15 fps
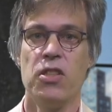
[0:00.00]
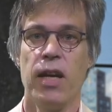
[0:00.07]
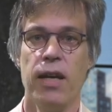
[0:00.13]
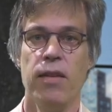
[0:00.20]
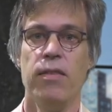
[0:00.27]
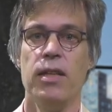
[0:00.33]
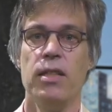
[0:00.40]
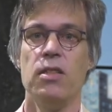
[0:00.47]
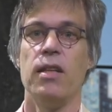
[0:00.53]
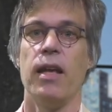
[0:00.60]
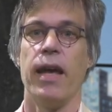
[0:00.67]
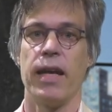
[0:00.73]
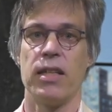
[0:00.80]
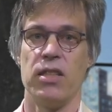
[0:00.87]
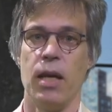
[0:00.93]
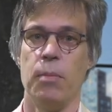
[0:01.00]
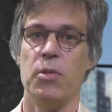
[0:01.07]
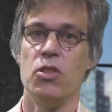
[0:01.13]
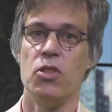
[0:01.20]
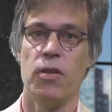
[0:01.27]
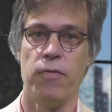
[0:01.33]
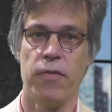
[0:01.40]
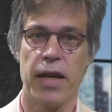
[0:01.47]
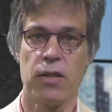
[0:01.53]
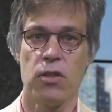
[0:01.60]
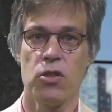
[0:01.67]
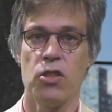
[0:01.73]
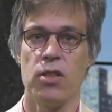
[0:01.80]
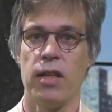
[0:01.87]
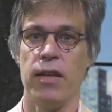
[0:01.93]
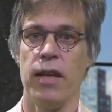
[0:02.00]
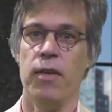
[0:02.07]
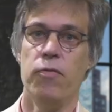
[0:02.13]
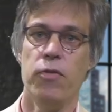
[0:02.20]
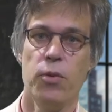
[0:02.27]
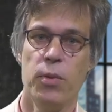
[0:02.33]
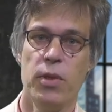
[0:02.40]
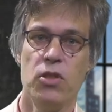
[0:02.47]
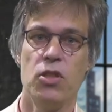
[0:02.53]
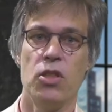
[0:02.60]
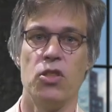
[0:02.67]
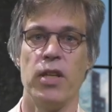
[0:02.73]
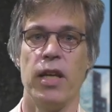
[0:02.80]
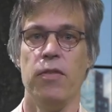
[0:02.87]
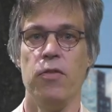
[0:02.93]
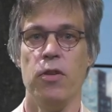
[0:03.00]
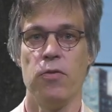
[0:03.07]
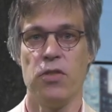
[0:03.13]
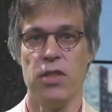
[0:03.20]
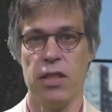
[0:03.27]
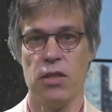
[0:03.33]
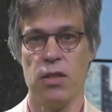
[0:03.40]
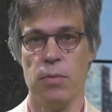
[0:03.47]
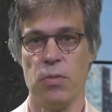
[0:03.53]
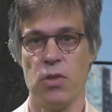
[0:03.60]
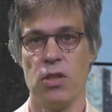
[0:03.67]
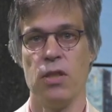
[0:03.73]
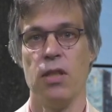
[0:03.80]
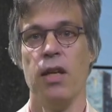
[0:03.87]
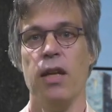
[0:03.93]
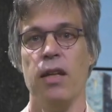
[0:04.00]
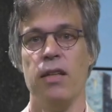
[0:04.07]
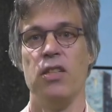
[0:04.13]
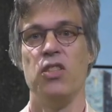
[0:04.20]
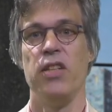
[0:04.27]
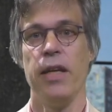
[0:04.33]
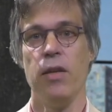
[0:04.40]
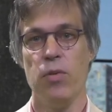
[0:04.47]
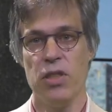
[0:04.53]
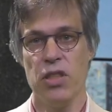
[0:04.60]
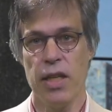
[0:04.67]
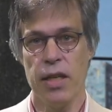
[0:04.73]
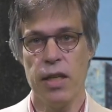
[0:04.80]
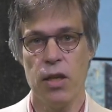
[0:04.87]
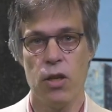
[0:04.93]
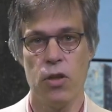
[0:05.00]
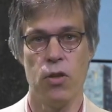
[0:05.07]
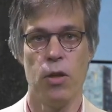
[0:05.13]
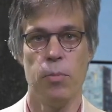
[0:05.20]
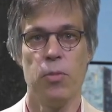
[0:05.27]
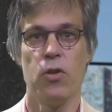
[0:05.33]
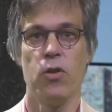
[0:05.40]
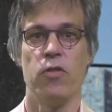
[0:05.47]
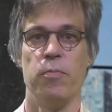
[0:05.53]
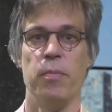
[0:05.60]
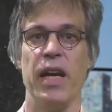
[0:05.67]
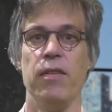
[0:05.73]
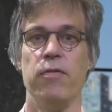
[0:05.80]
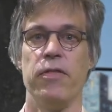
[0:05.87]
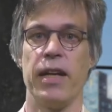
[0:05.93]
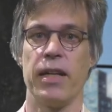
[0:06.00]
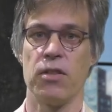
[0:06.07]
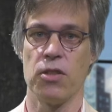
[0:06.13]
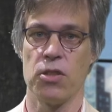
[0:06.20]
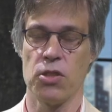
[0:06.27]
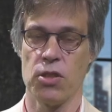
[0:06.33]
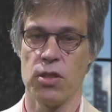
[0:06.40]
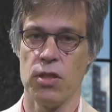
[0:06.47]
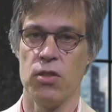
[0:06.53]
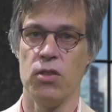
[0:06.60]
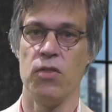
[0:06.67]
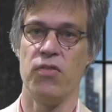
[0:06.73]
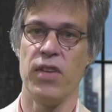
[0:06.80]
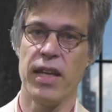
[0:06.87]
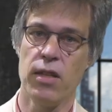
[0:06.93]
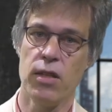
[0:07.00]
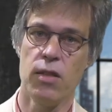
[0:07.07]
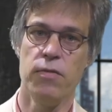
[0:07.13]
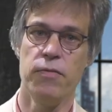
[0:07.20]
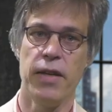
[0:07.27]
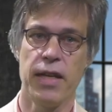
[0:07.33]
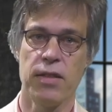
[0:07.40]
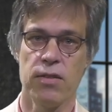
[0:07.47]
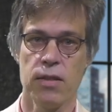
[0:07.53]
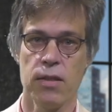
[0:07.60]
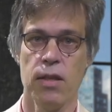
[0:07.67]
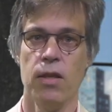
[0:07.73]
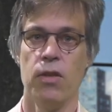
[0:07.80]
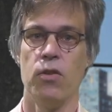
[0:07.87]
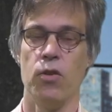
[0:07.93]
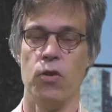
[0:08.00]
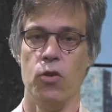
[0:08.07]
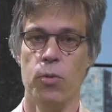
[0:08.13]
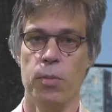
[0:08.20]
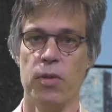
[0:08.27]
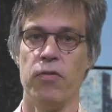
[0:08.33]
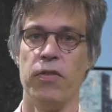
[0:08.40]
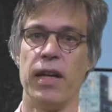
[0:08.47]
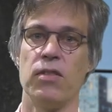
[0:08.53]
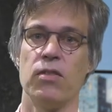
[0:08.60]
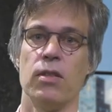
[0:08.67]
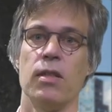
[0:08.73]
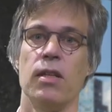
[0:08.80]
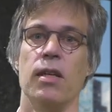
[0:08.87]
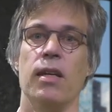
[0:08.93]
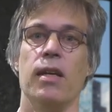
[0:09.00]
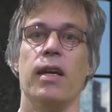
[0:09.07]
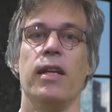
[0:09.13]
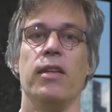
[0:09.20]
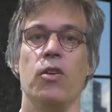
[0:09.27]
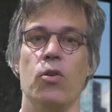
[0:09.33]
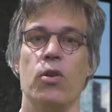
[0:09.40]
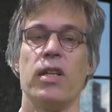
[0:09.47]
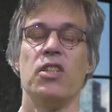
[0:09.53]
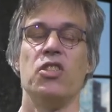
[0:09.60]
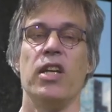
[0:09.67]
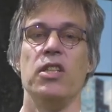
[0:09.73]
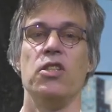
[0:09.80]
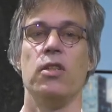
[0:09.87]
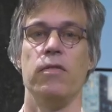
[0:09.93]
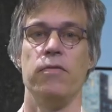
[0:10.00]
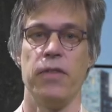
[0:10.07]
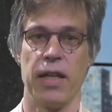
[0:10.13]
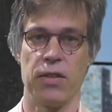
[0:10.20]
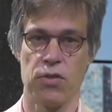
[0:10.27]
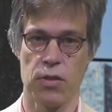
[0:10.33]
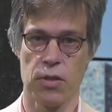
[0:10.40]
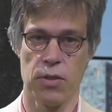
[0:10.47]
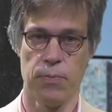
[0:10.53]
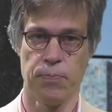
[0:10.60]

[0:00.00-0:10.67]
scientist examines the factors that influence the safety of systems, distinguishing a number of main factors: the technical factor, the human factor, and the organizational factor.